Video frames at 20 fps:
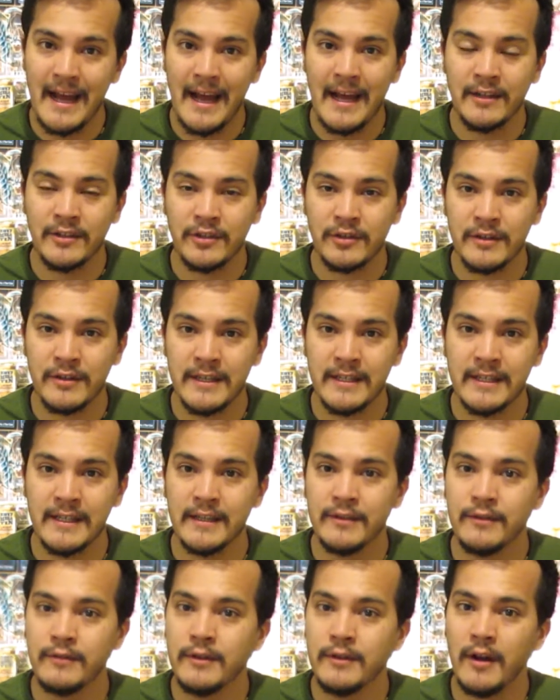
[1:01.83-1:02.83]
entries
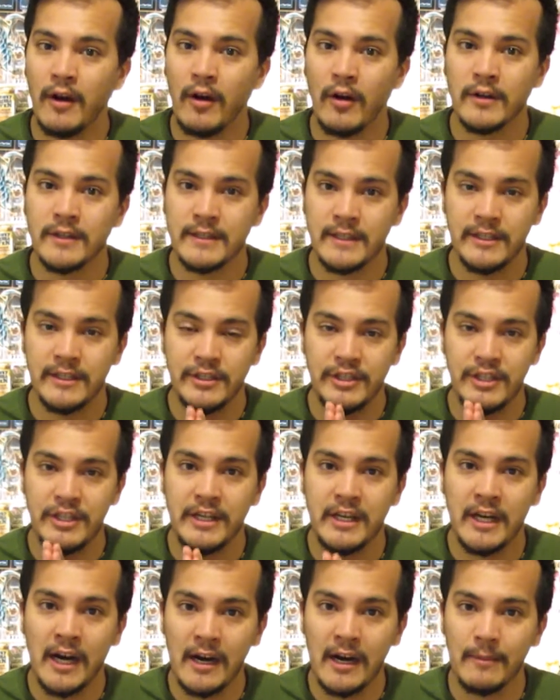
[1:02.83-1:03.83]
into the R C
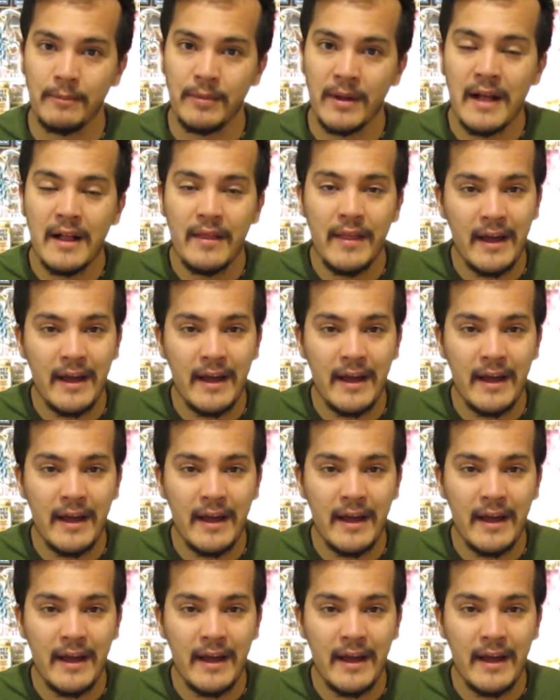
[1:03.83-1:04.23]
G Cup.